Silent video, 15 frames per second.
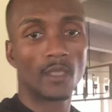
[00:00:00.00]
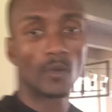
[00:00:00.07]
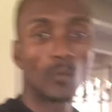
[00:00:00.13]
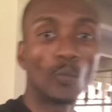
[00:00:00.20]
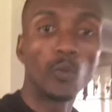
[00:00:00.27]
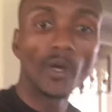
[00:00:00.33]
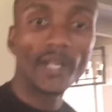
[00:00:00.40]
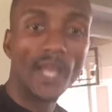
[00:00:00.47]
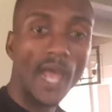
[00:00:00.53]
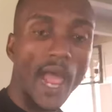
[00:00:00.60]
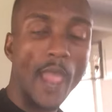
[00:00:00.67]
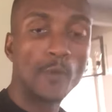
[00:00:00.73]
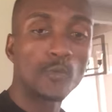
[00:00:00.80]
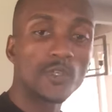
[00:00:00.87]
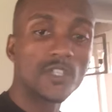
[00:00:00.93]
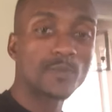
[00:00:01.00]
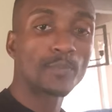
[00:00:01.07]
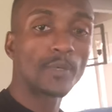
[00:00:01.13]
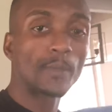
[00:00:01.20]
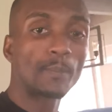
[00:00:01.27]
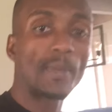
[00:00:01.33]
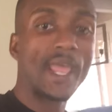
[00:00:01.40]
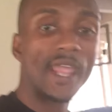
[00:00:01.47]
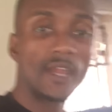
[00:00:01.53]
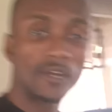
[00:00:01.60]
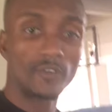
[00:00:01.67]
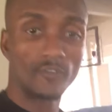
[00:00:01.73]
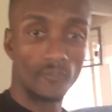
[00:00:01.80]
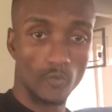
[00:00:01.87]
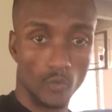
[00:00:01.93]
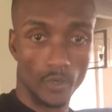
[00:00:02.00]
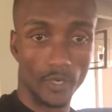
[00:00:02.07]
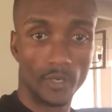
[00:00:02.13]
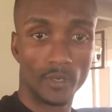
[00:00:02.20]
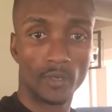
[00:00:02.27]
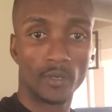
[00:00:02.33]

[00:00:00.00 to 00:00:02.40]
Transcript: what I was prepared for.